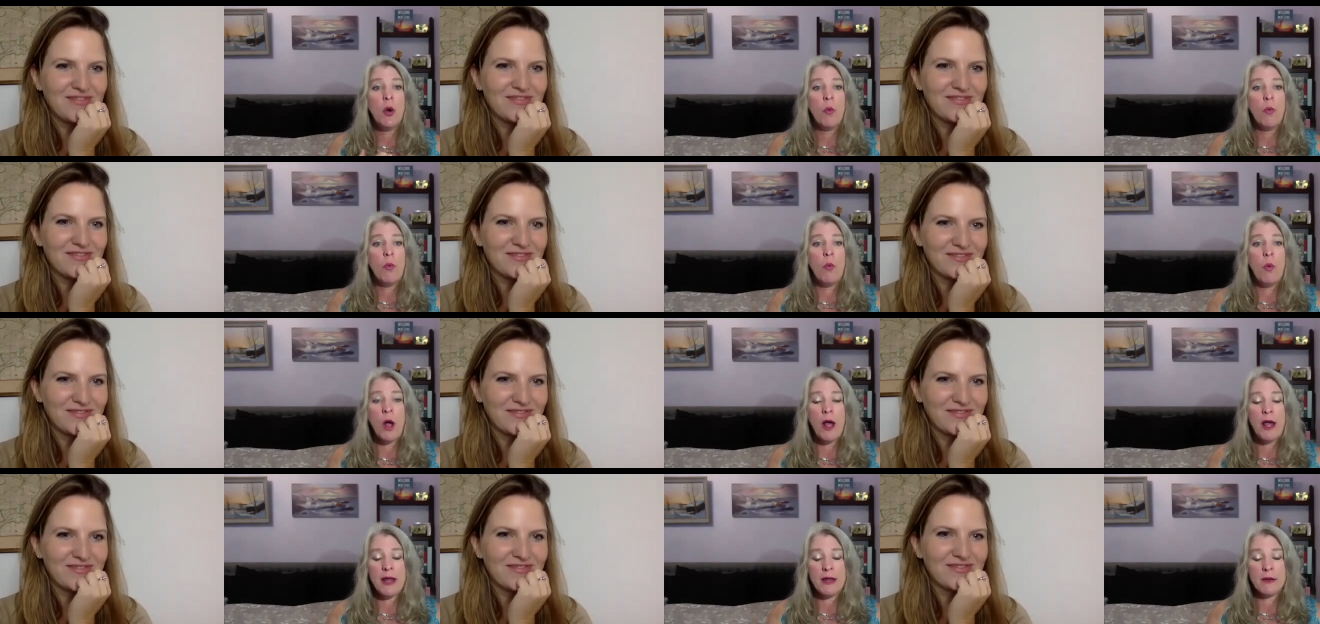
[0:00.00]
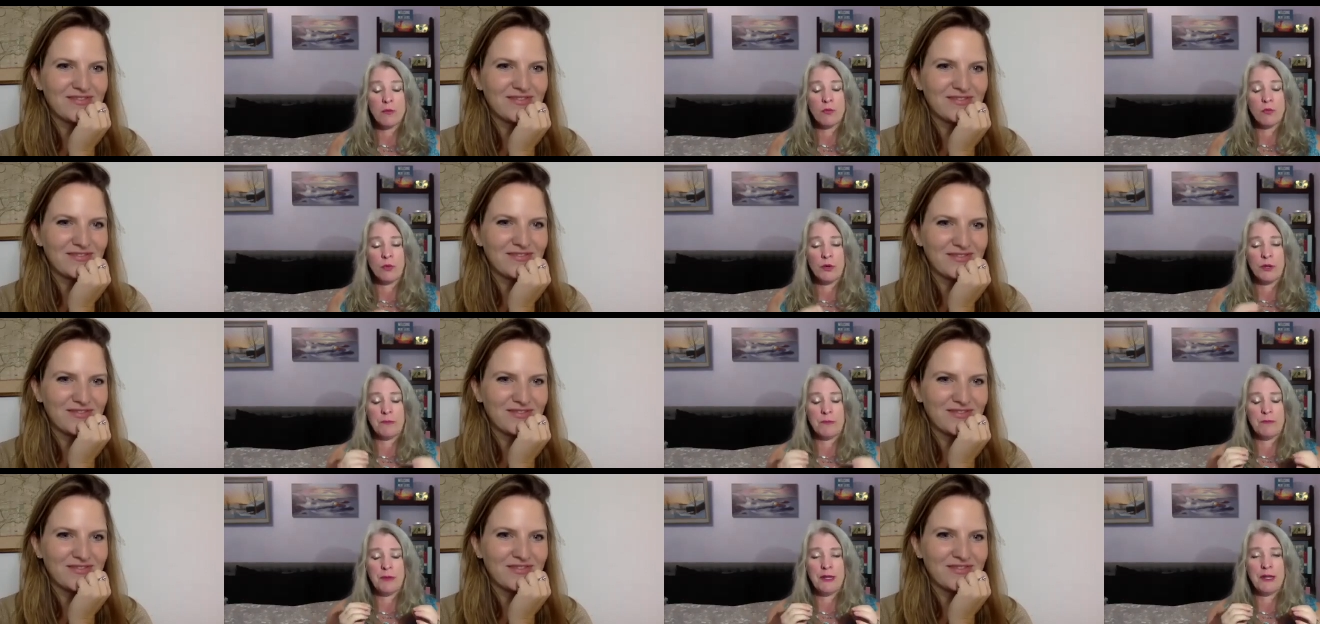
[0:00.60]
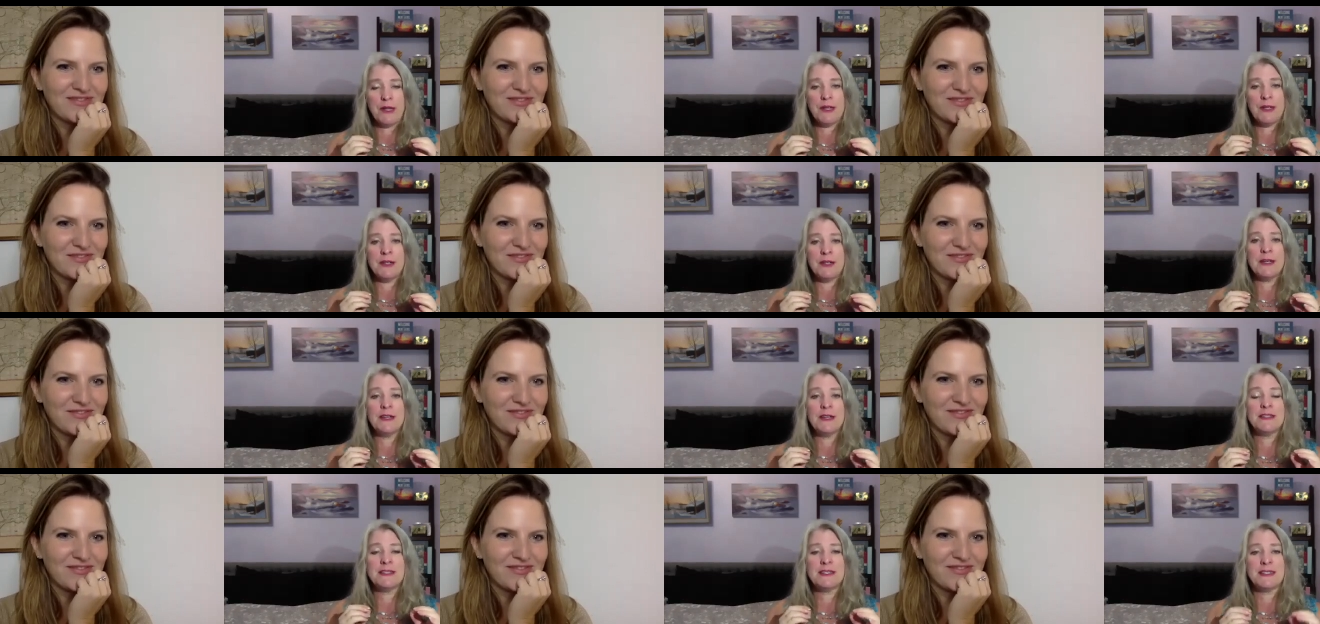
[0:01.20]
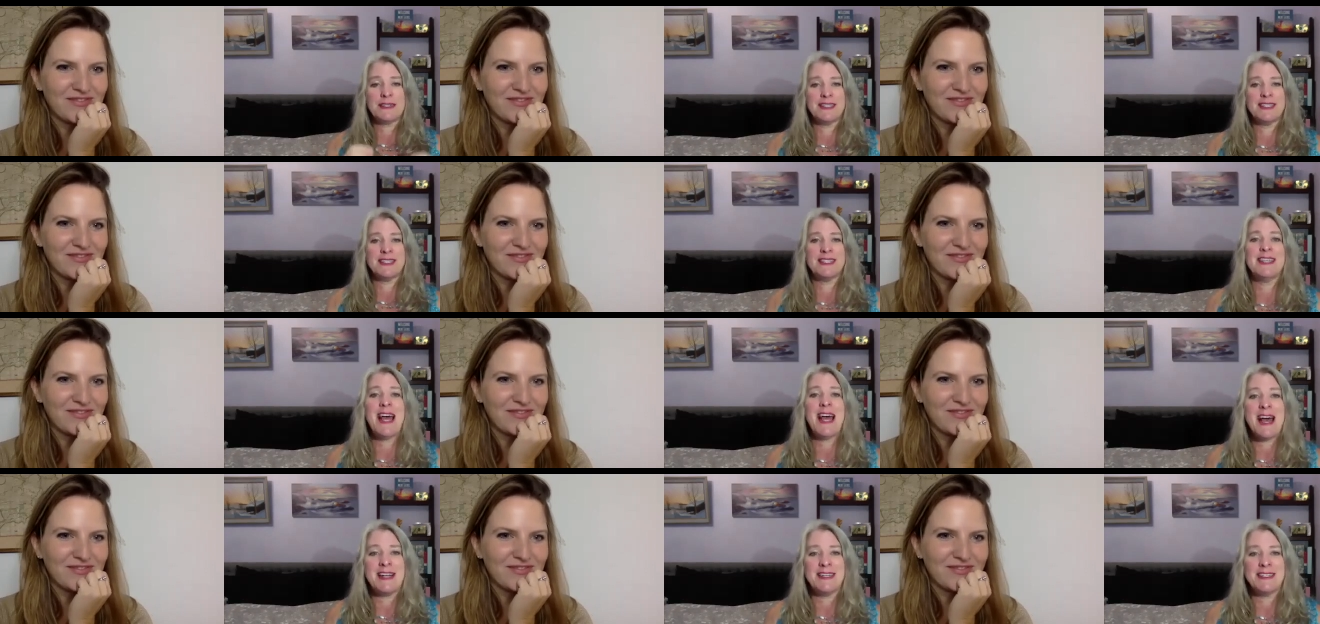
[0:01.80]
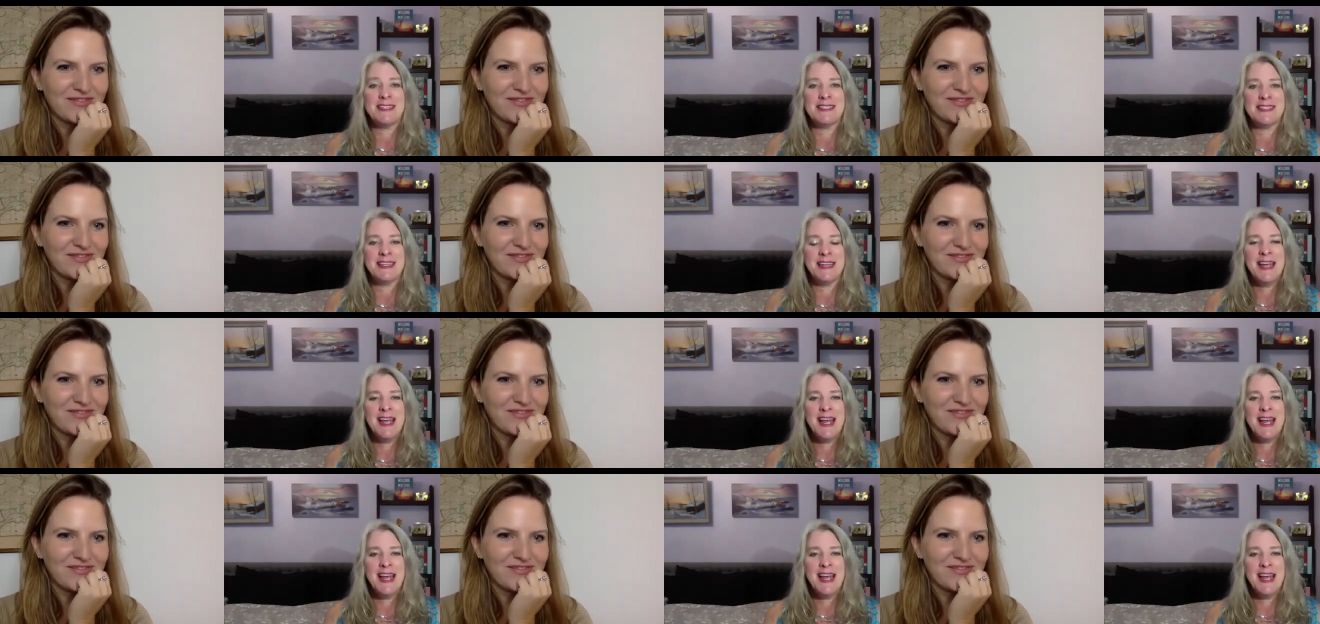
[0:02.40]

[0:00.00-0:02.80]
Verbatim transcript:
Speaker 1: What would be success?